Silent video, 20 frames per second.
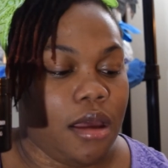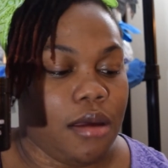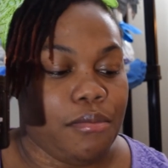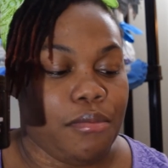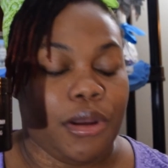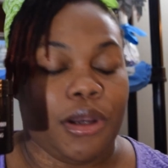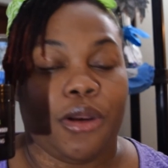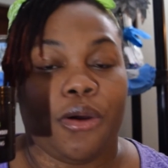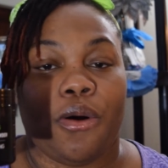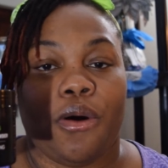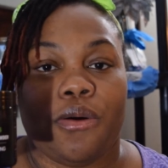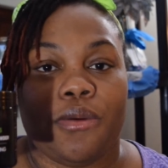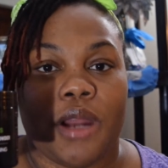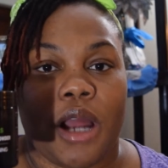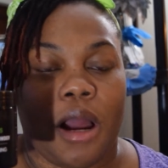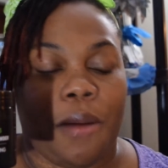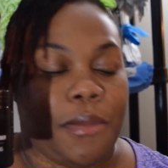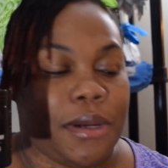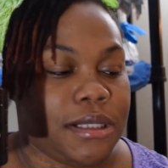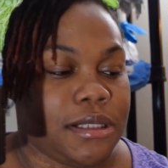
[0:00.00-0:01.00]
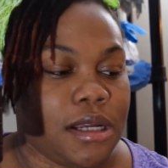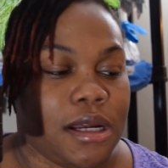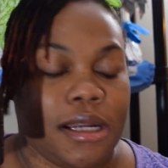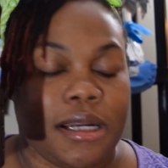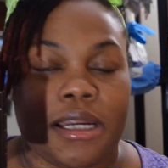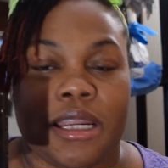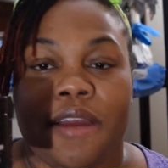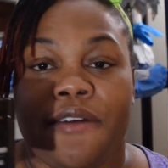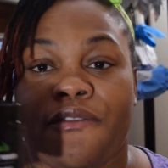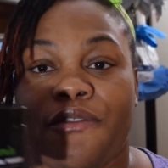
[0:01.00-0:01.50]
below, the
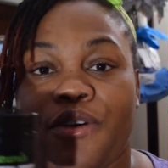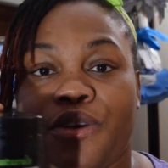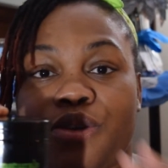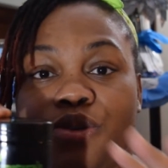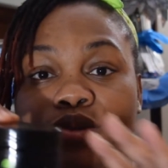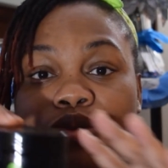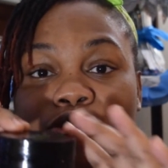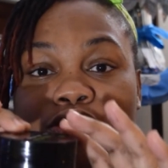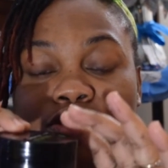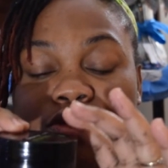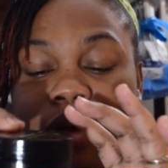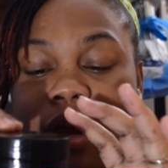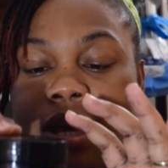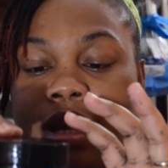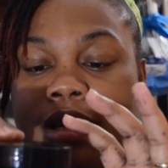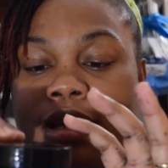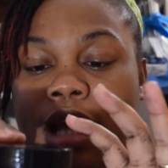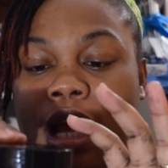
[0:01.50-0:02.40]
Amazon link, for you to try it,